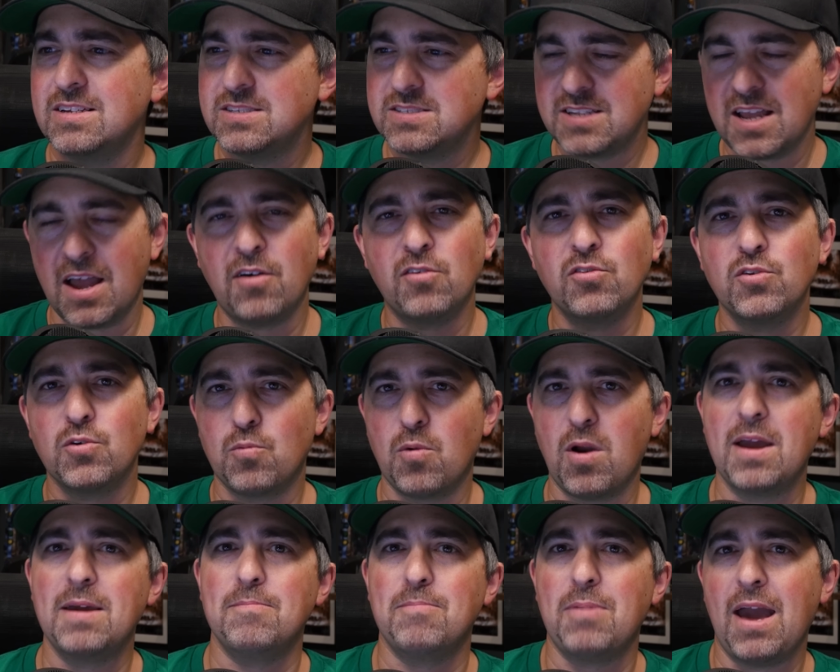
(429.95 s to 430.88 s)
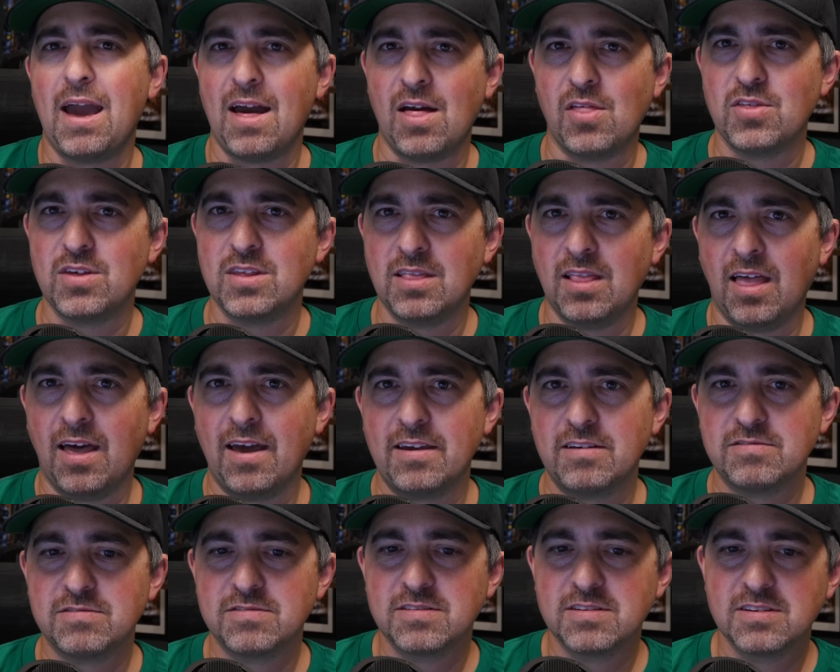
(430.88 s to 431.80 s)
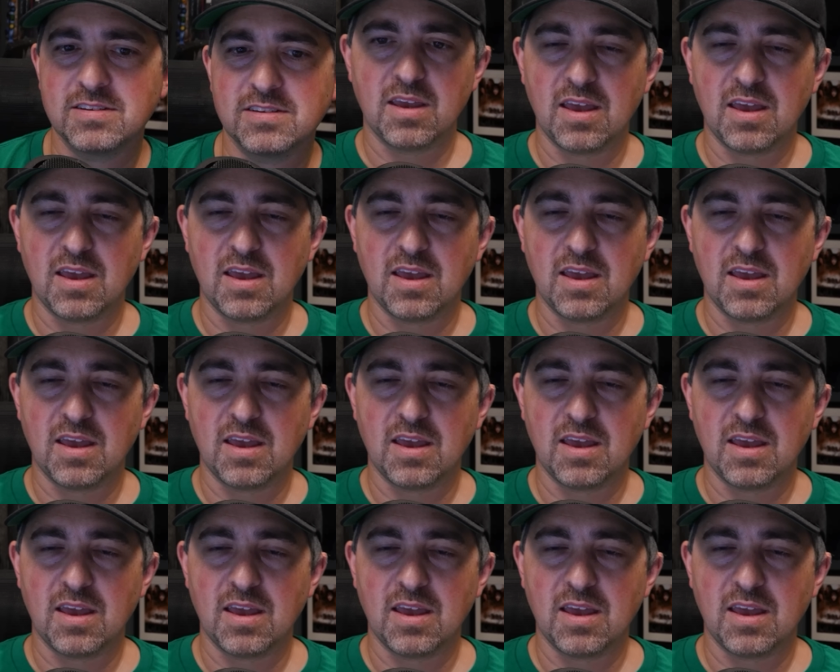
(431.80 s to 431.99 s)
down the right path in life.